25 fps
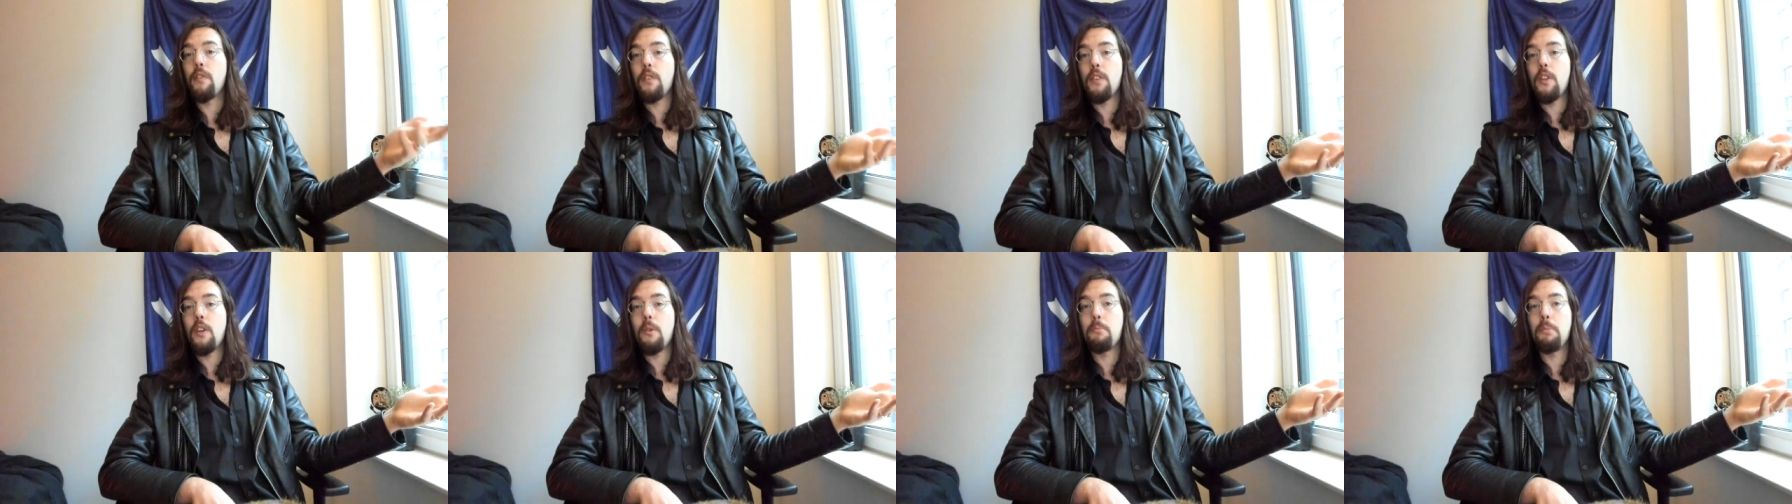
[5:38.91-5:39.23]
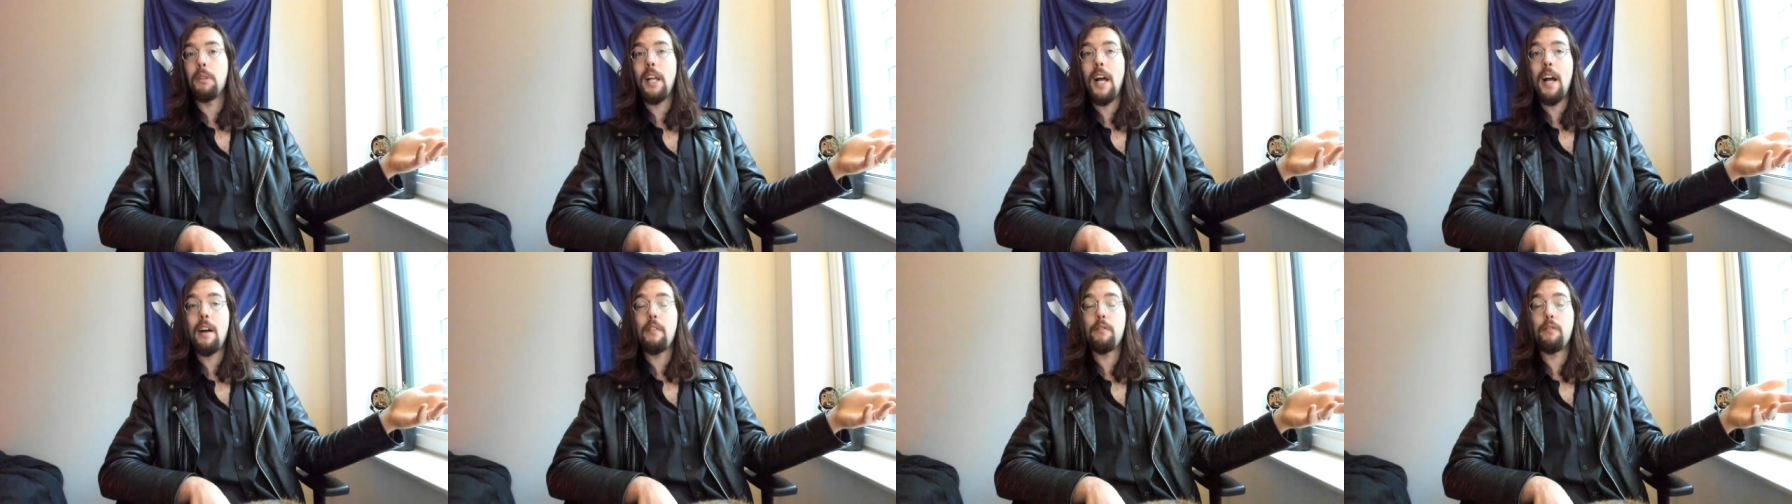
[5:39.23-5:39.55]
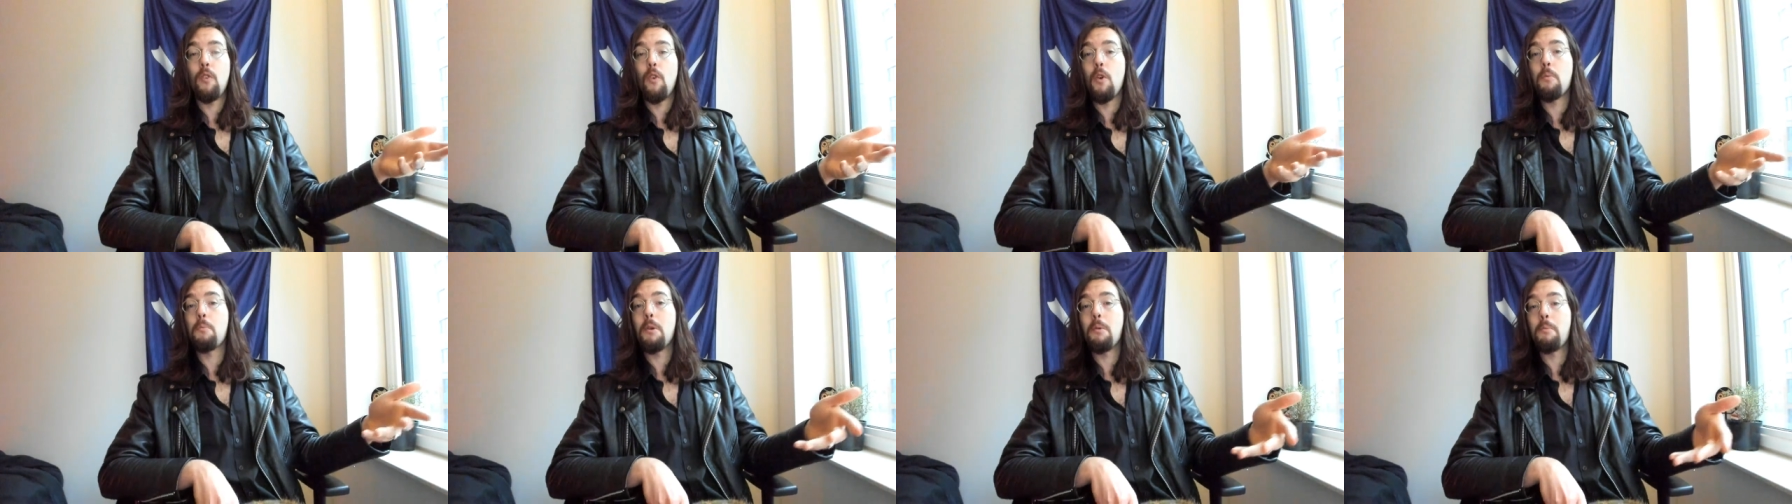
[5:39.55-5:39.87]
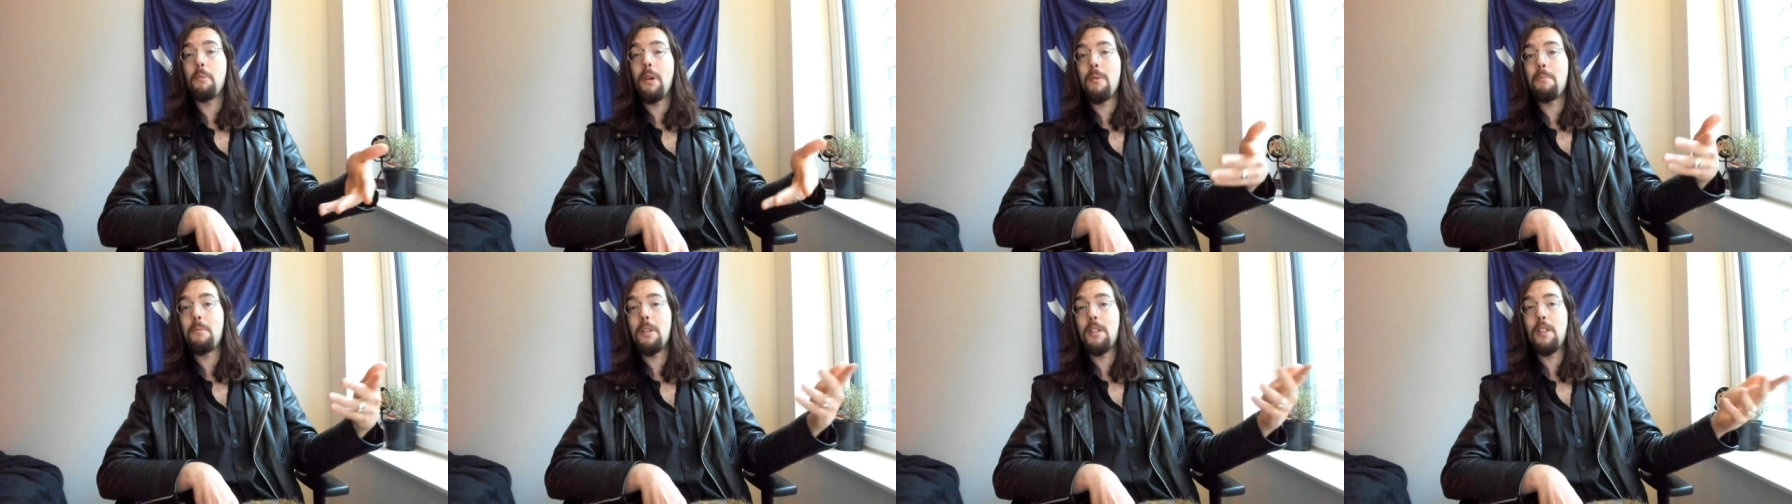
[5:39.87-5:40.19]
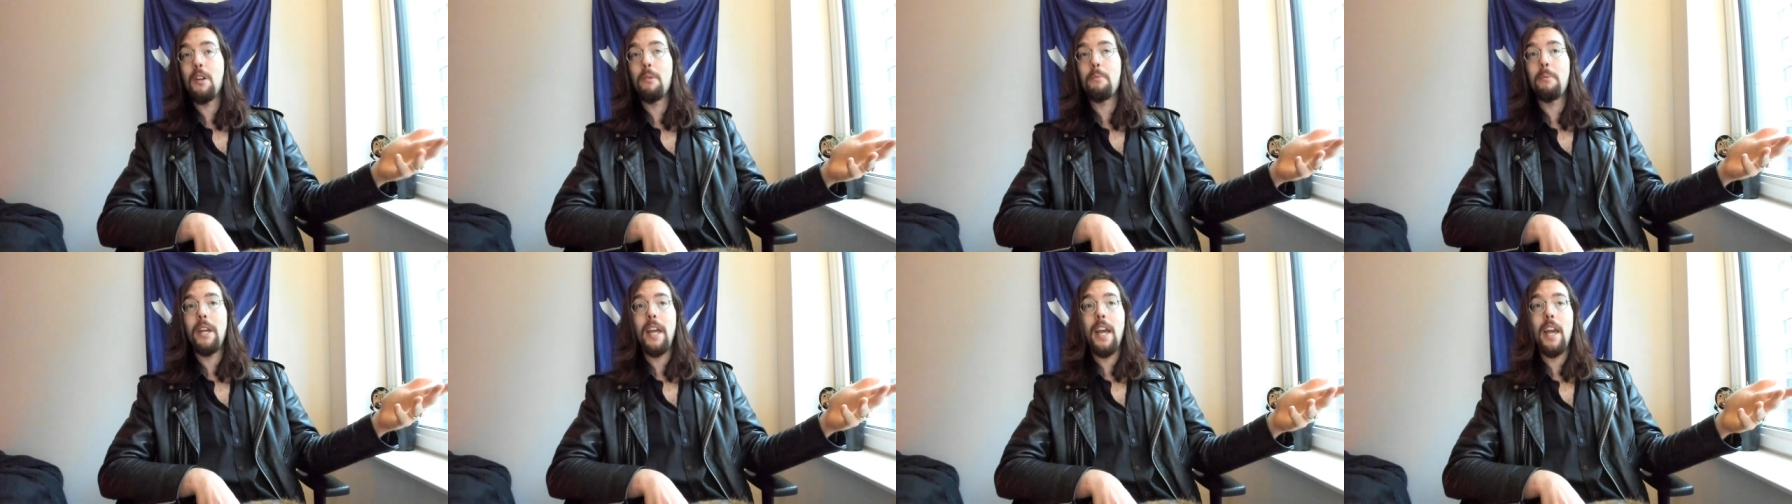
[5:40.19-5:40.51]
their platform or maybe their
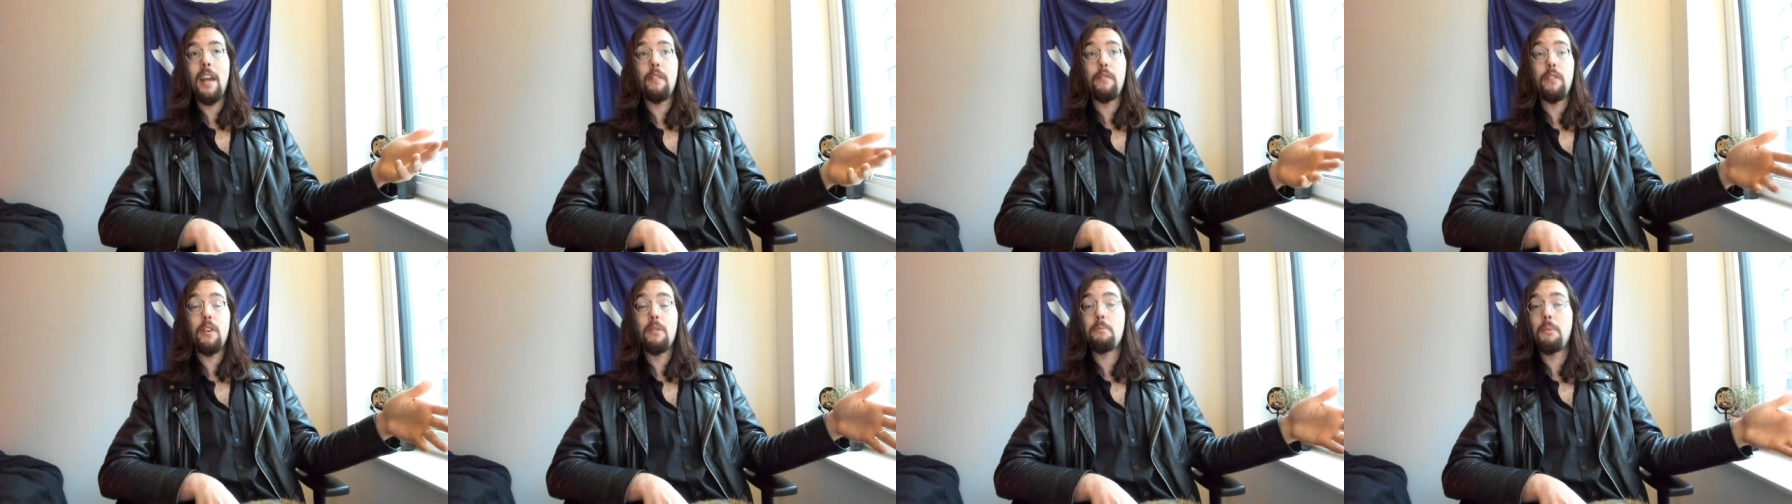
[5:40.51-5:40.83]
behavior.